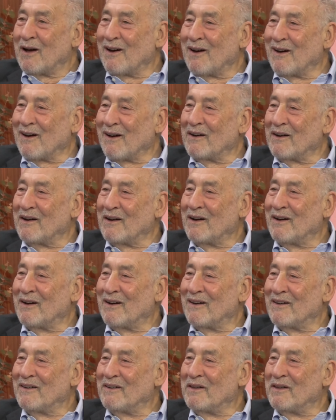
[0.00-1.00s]

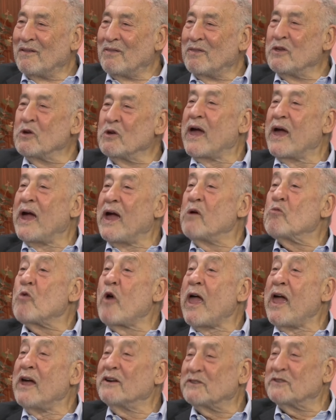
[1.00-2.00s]
The
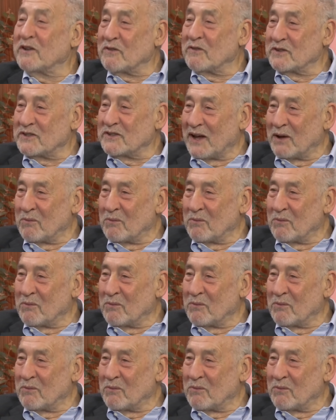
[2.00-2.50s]
UK ran to the